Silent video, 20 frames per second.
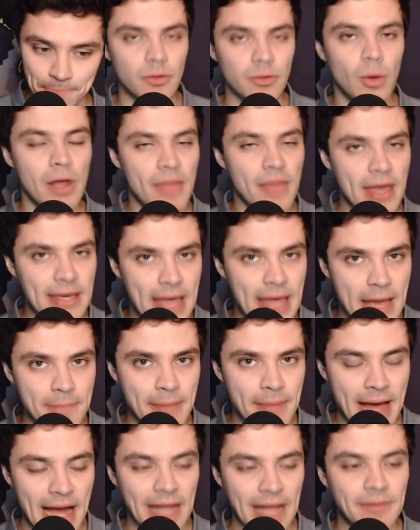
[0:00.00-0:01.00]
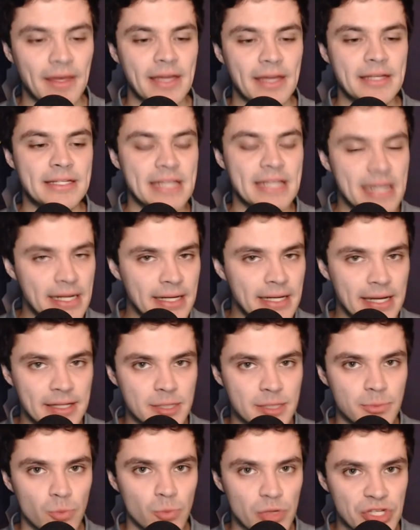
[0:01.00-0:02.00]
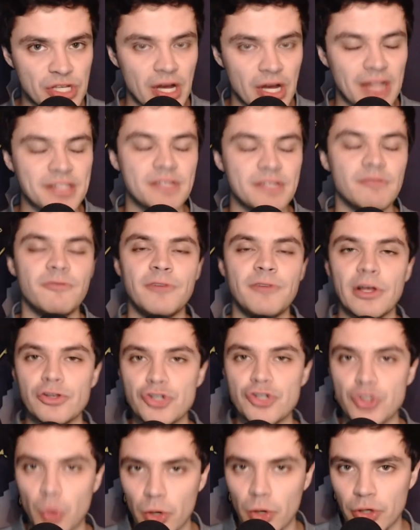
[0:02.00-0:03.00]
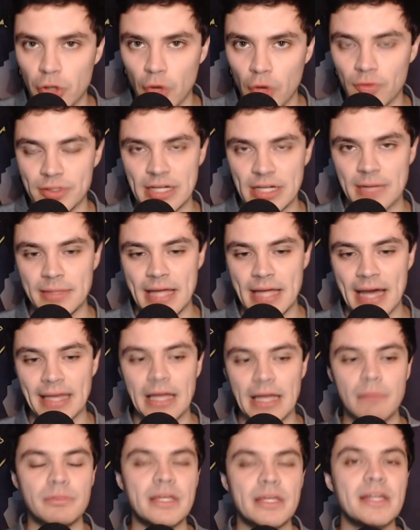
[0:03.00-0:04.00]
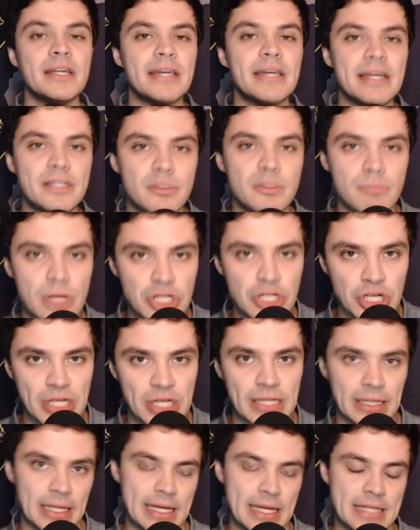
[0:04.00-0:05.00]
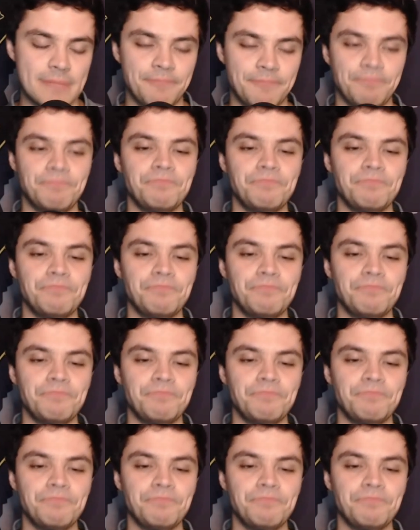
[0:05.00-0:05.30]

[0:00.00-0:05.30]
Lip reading: The way they came back, they did it against Wisconsin, fell short in overtime in that game, did it against Michigan late.